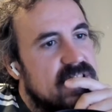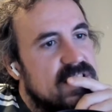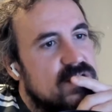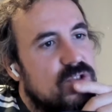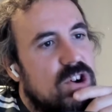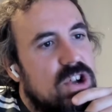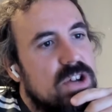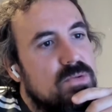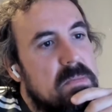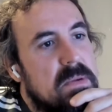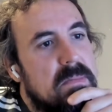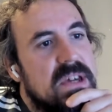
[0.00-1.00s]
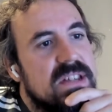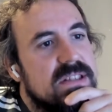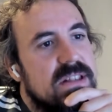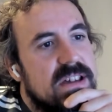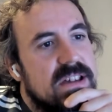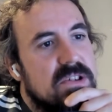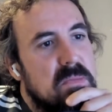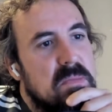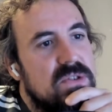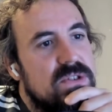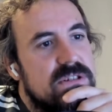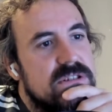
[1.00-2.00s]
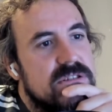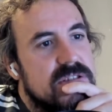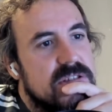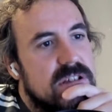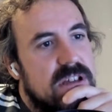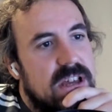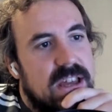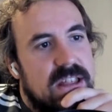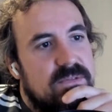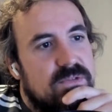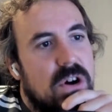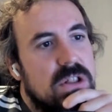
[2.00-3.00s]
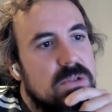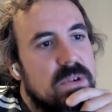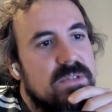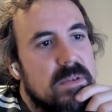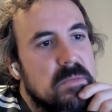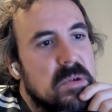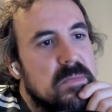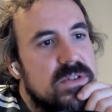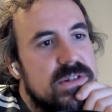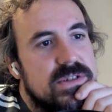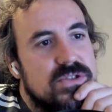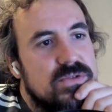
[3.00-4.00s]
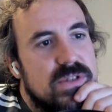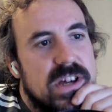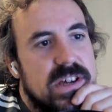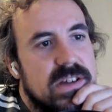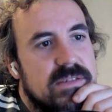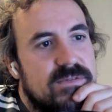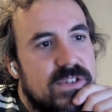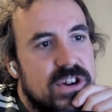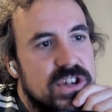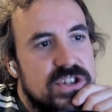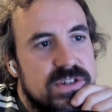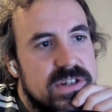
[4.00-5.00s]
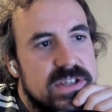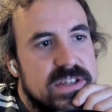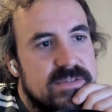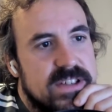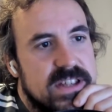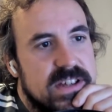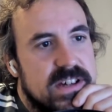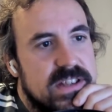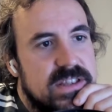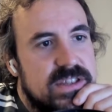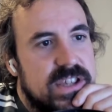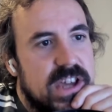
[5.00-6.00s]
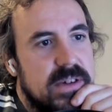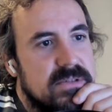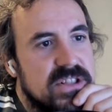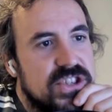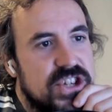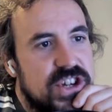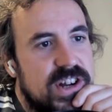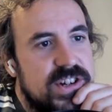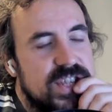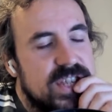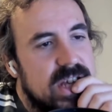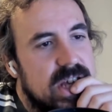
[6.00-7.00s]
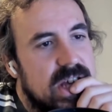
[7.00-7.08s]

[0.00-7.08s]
So all equipment means like computers, and for all the way from computers to like furniture and stuff like that. Tables, chairs.